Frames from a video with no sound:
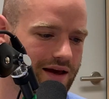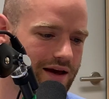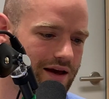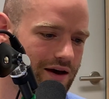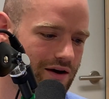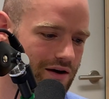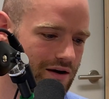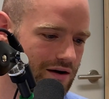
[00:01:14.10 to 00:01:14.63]

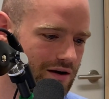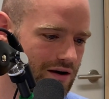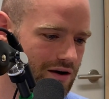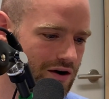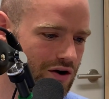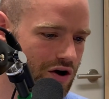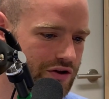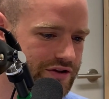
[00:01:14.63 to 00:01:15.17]
Uh,
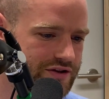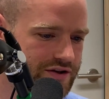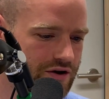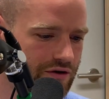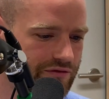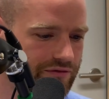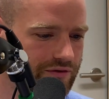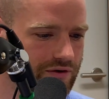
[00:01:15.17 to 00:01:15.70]
lots
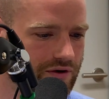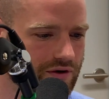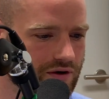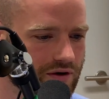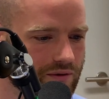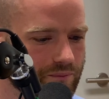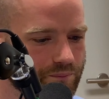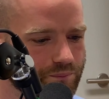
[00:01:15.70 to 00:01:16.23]
of
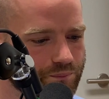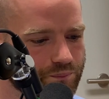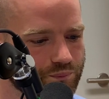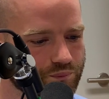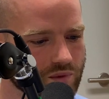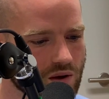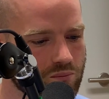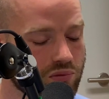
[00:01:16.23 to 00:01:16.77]
um,
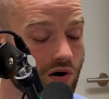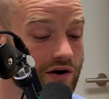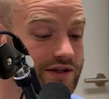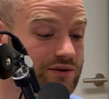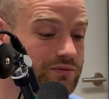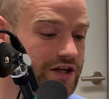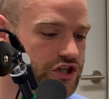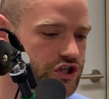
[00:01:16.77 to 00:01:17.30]

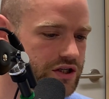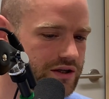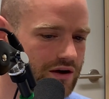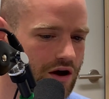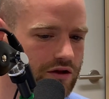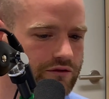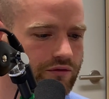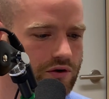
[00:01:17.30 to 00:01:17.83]
points which
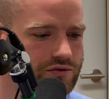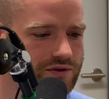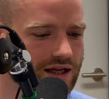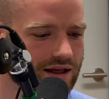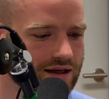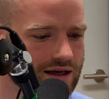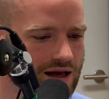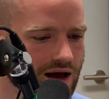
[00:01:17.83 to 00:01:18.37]

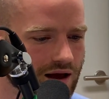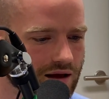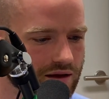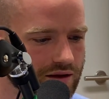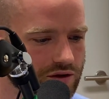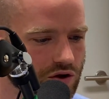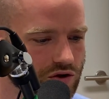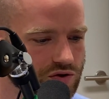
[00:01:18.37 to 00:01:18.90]
unfortunately are
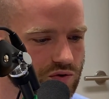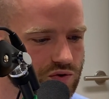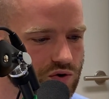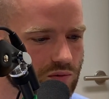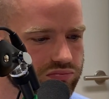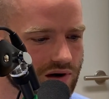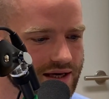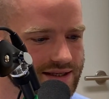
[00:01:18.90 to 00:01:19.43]
not so
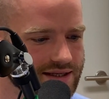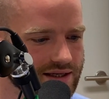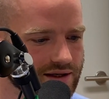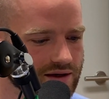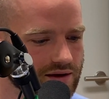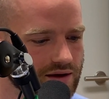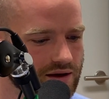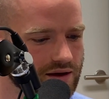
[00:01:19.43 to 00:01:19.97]

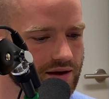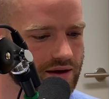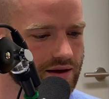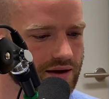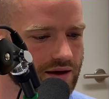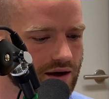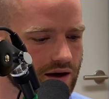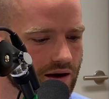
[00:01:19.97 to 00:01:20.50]
surprising.
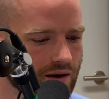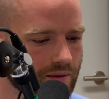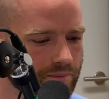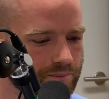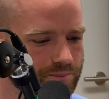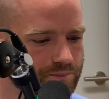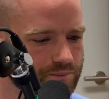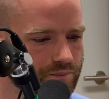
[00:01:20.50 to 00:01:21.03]

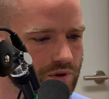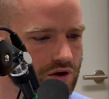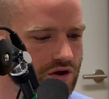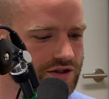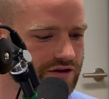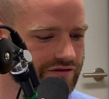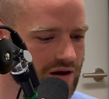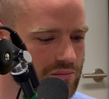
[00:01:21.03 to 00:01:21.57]
Um,
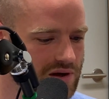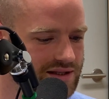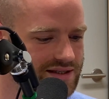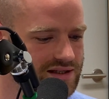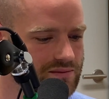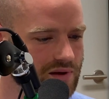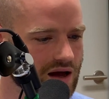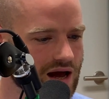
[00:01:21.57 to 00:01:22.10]
lots of
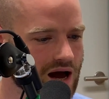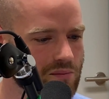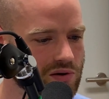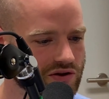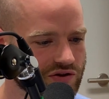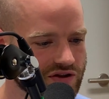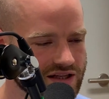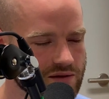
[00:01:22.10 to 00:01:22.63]
abandoned,
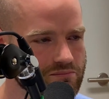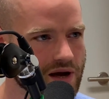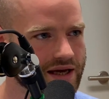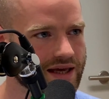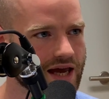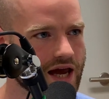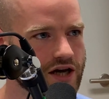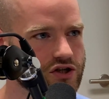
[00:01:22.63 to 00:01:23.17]
abandoned
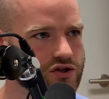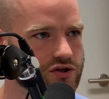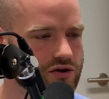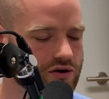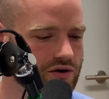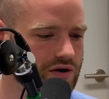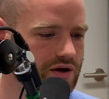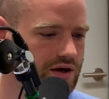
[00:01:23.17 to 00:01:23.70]
package,
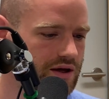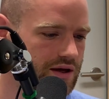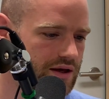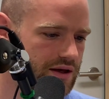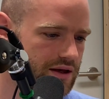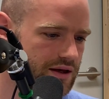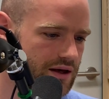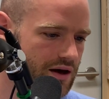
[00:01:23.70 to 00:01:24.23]
uh,
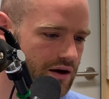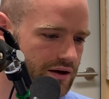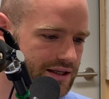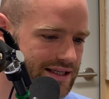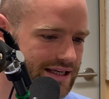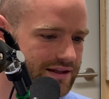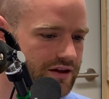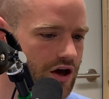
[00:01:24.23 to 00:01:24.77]
uh,
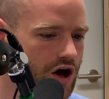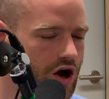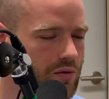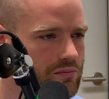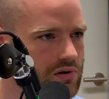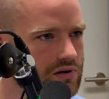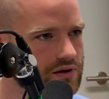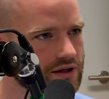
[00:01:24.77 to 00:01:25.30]

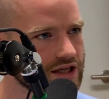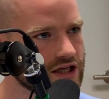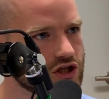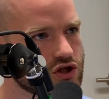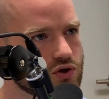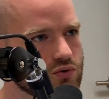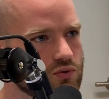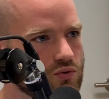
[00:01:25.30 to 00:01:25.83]
GitHub
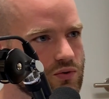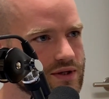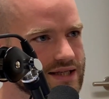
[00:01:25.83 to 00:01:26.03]
issues